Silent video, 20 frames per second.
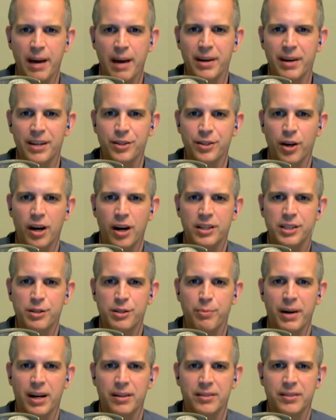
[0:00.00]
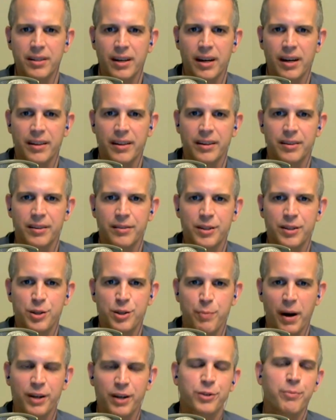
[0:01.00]
in. It talks about the
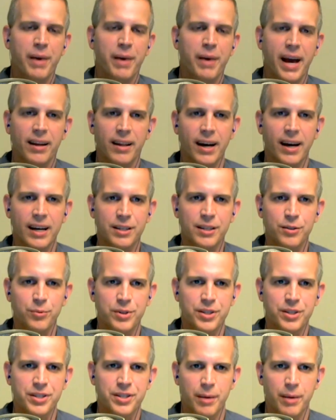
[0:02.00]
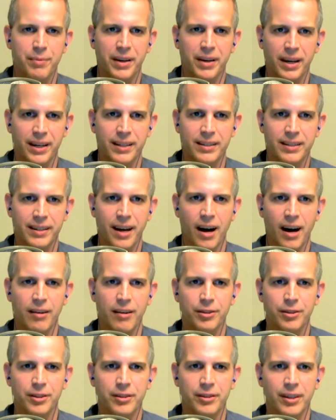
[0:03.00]
spectrum analyzer, which is something I didn't
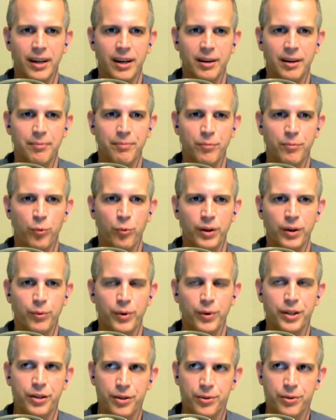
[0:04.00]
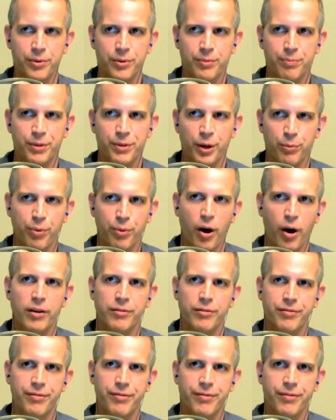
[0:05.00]
cover. We do, part
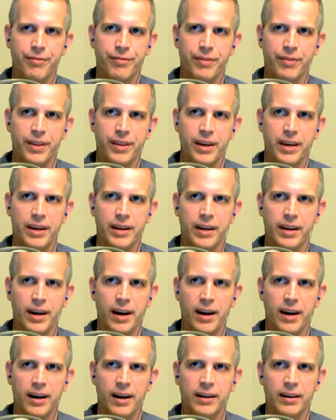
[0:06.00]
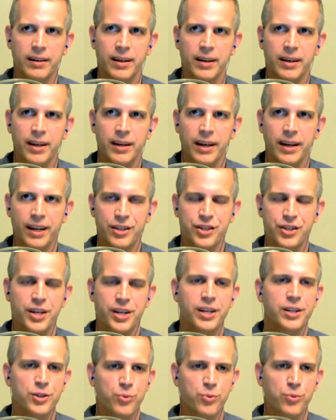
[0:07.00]
of the
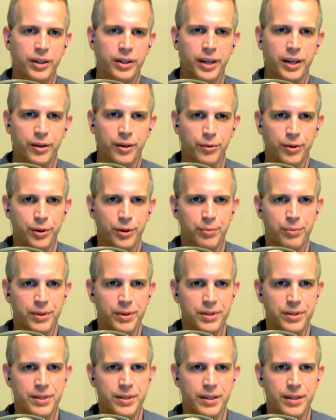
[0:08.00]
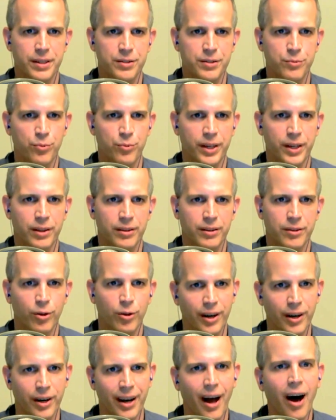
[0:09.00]
Ingenious working group is we
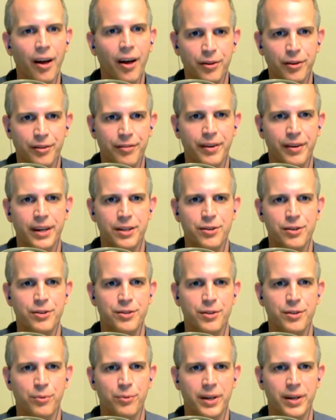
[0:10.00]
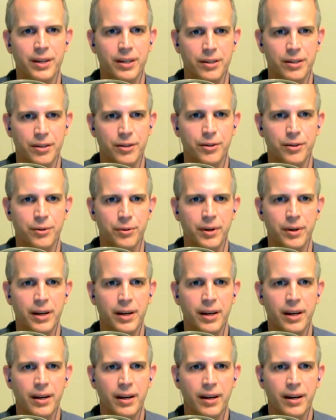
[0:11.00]
look at other features that we can do,
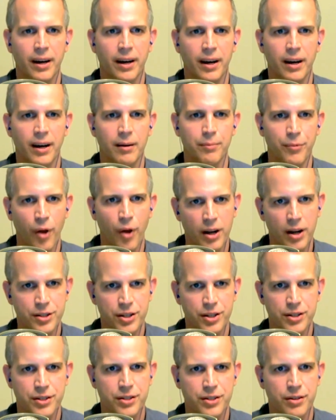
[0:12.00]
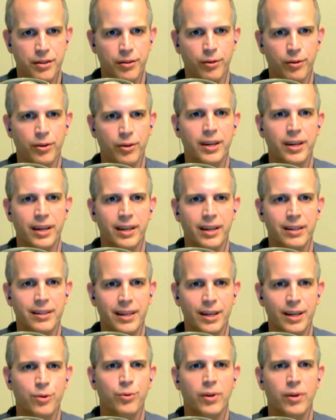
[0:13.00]
not just looking at
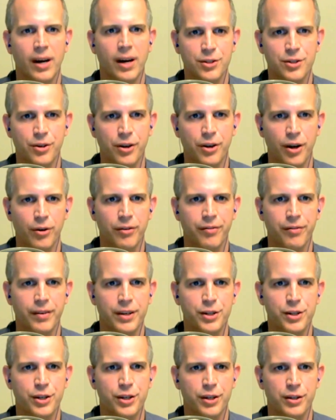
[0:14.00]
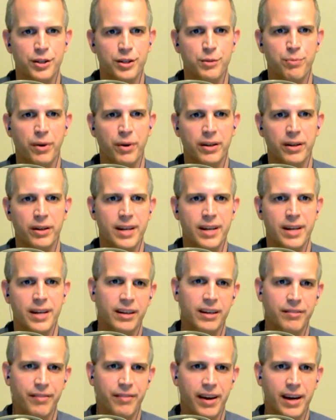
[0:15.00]
equalizer coefficients, but
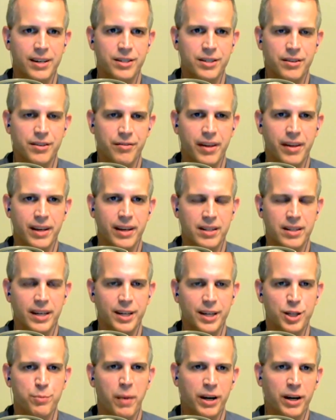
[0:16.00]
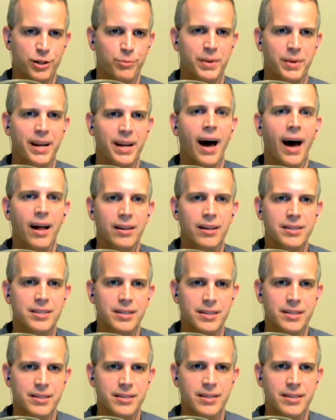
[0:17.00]
taking advantage of things like spectrum
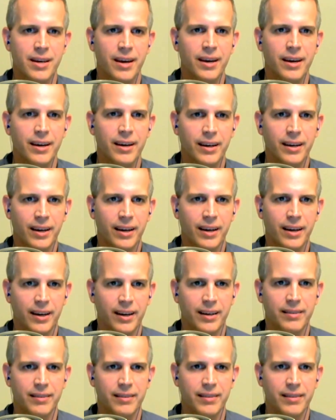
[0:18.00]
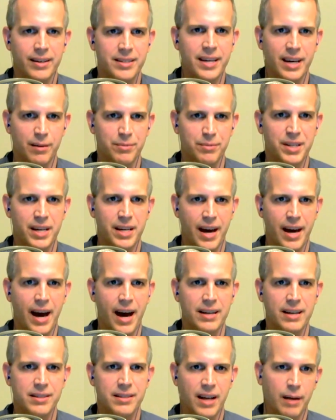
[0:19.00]
analysis in the
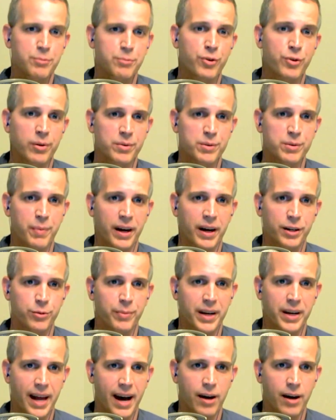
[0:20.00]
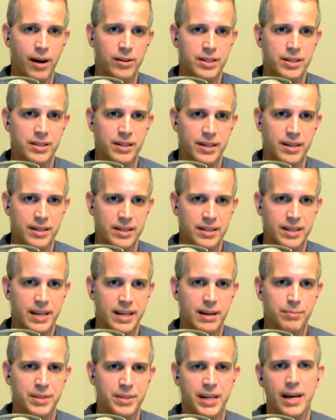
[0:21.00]
CMTS, upstream spectrum analysis in the
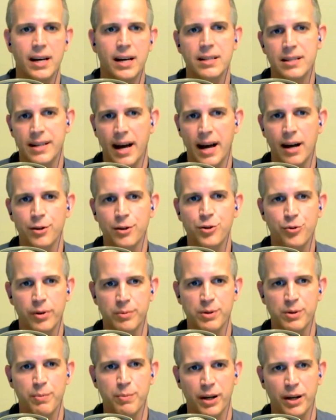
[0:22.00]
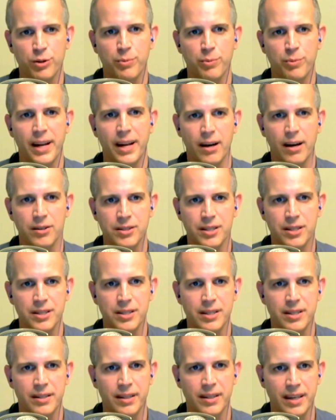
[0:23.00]
CMTS, downstream spectrum
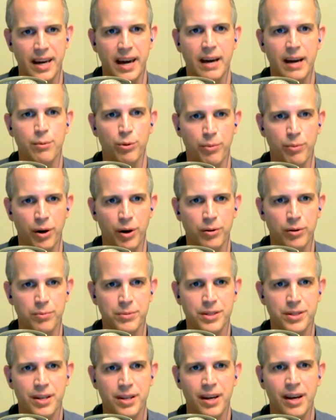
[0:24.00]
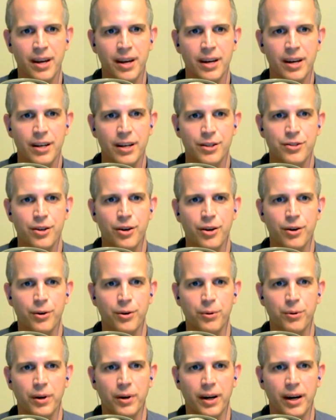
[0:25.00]
analysis in the cable modems.
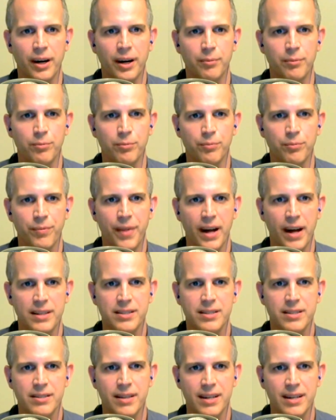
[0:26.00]
So that's